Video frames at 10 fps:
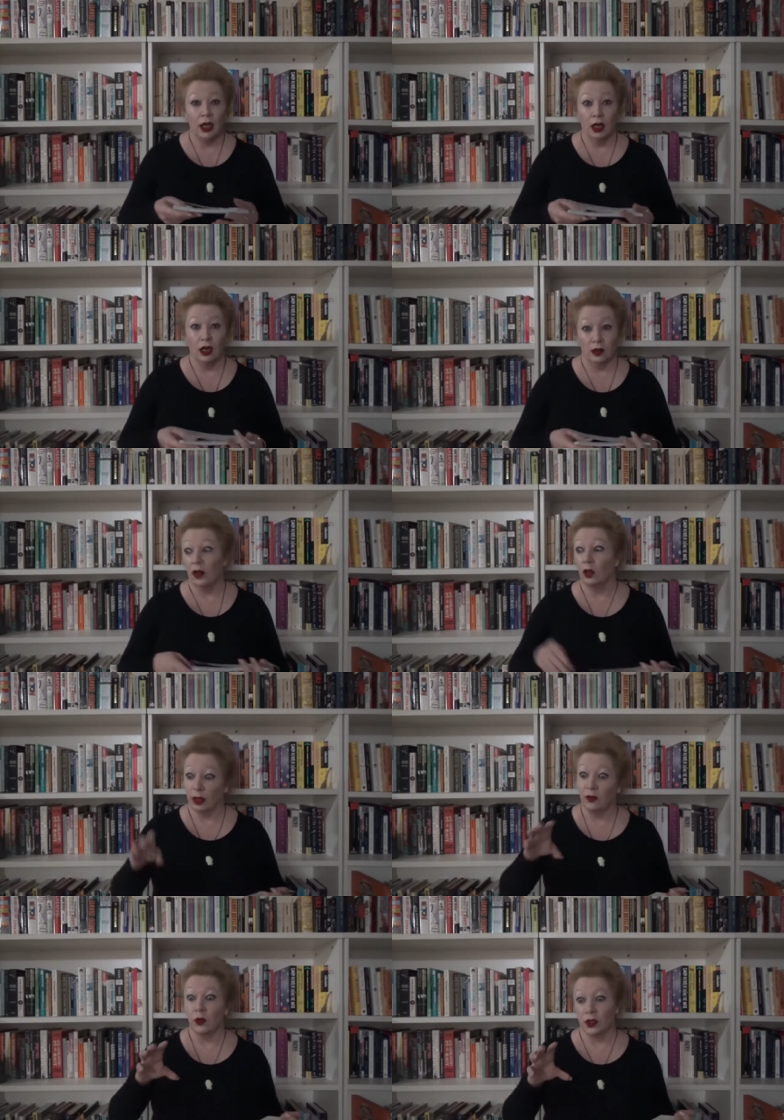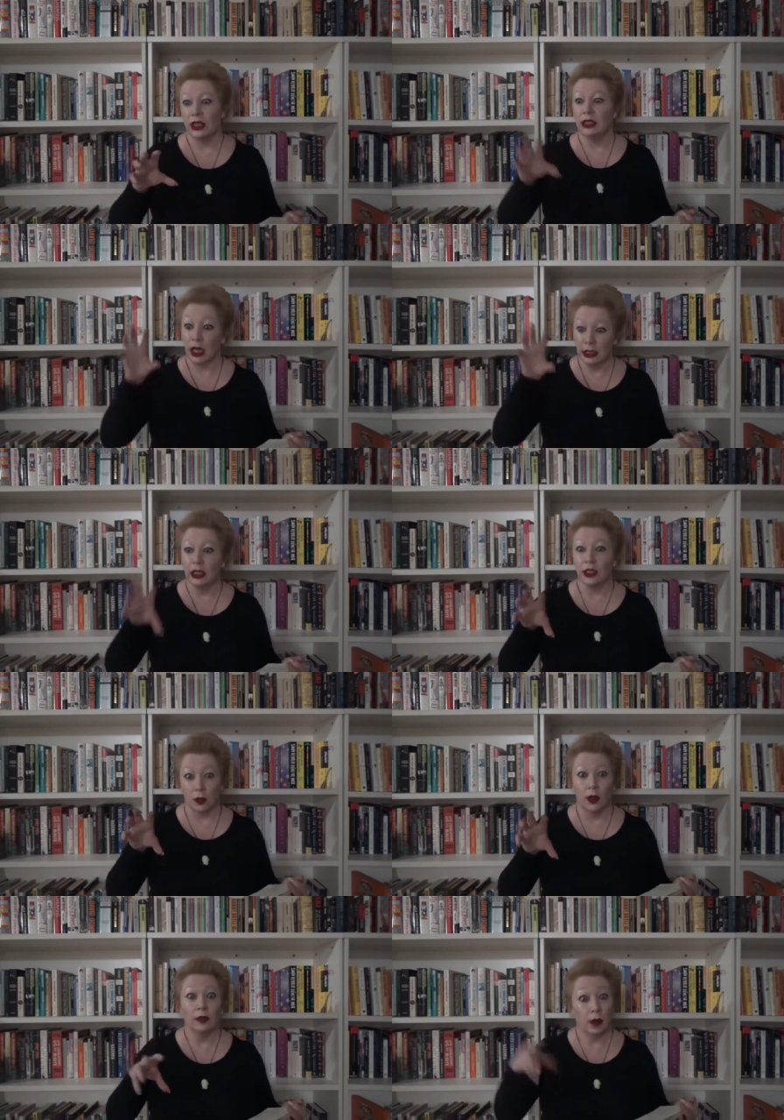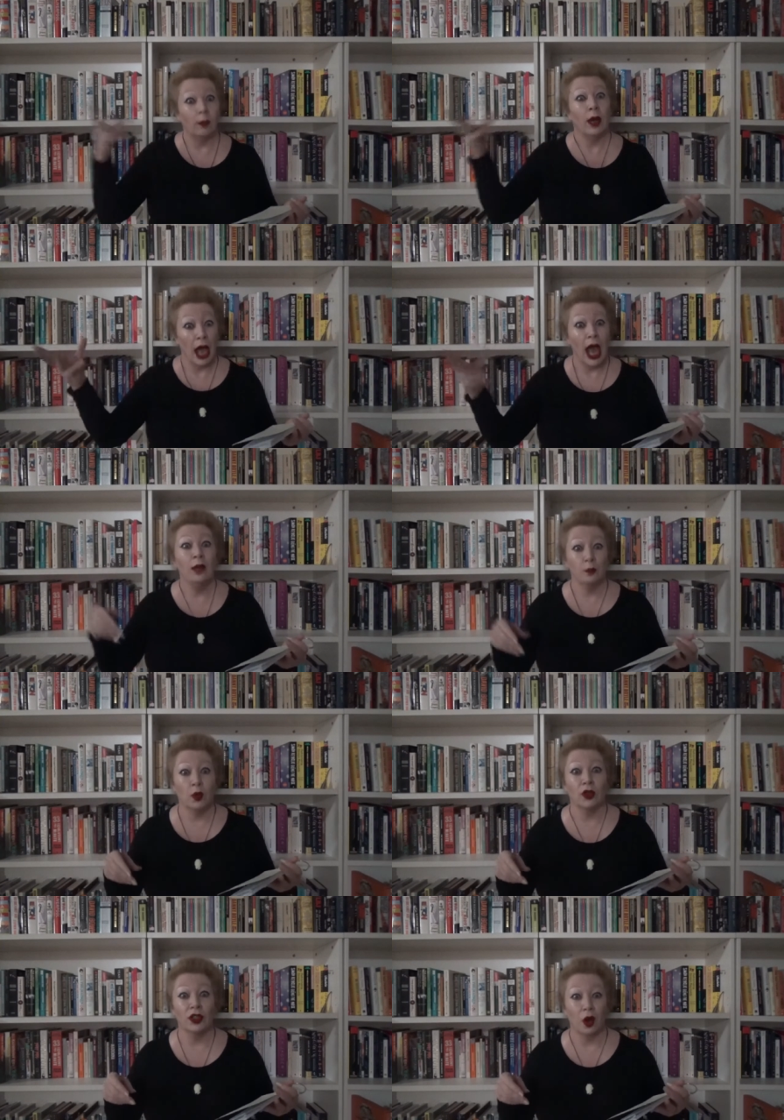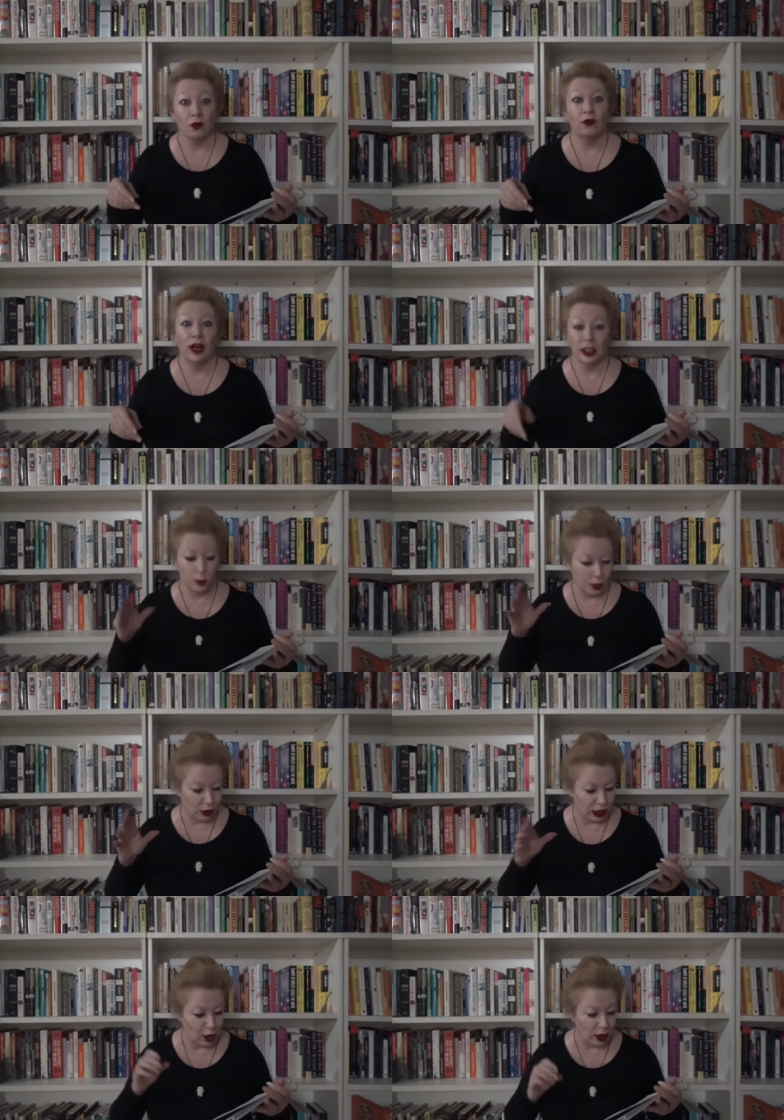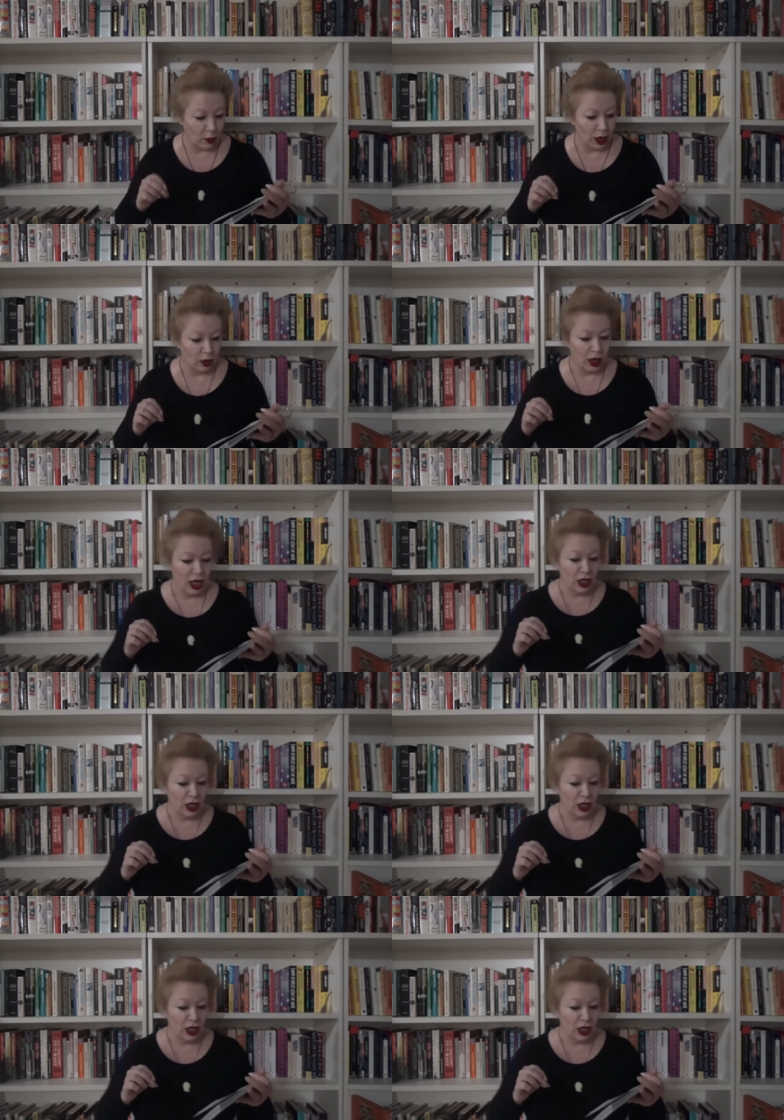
And invariably, of course, these days, get a screen grab and put it on Facebook, going well.